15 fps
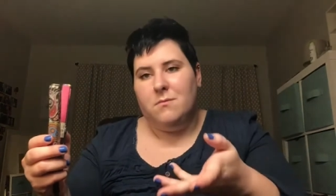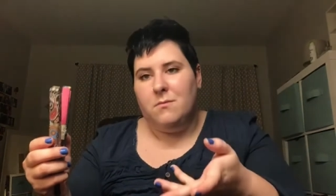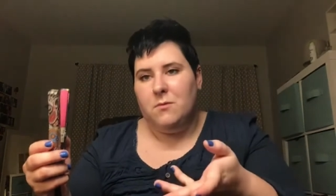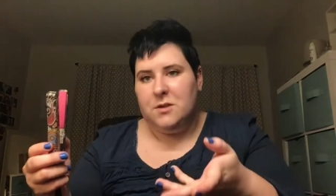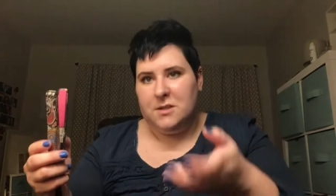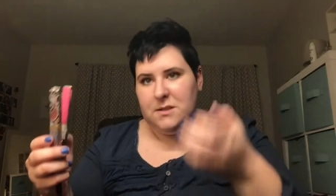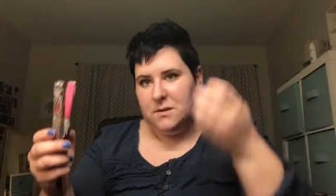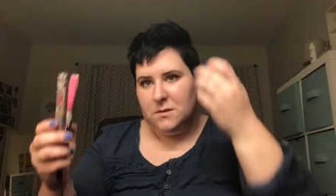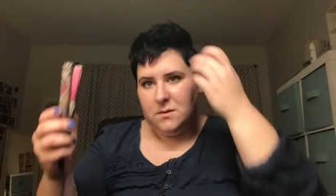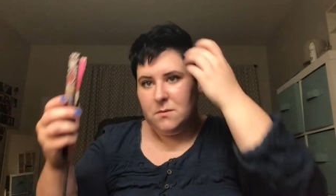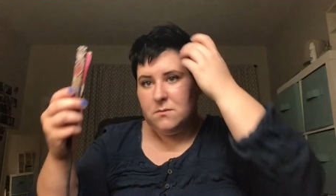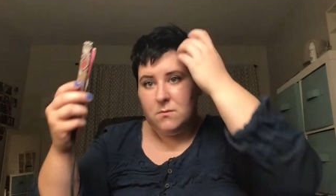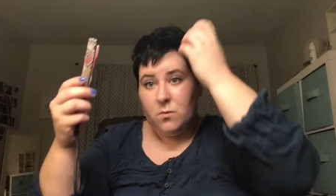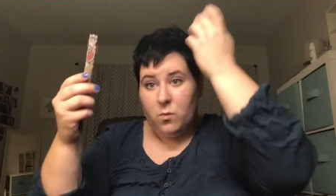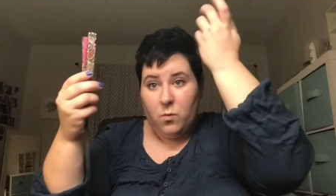which is
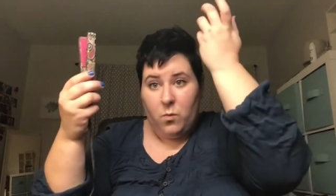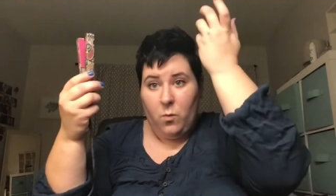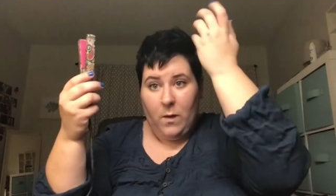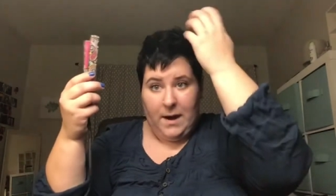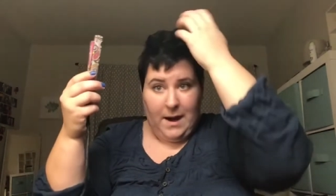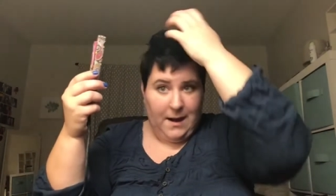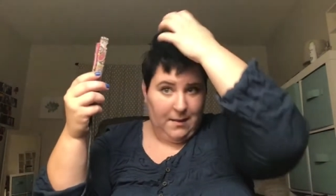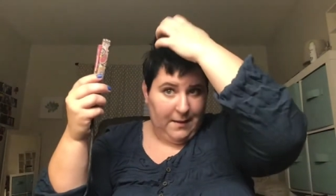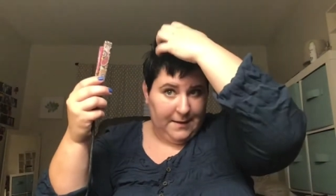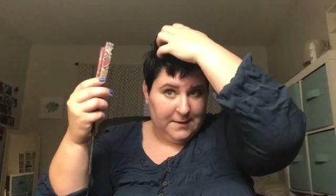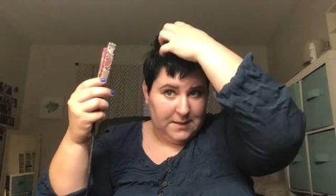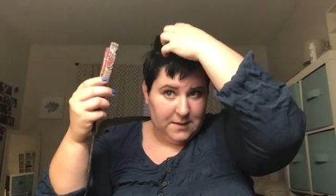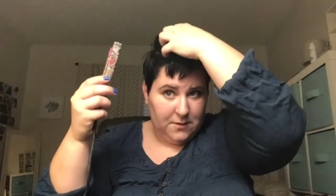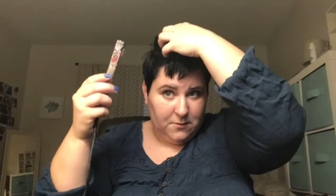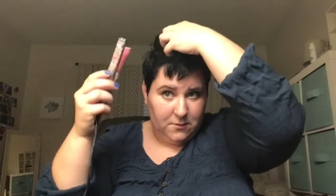what I like
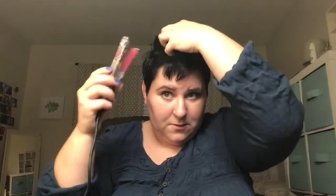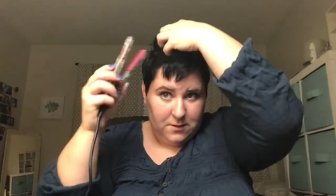to do.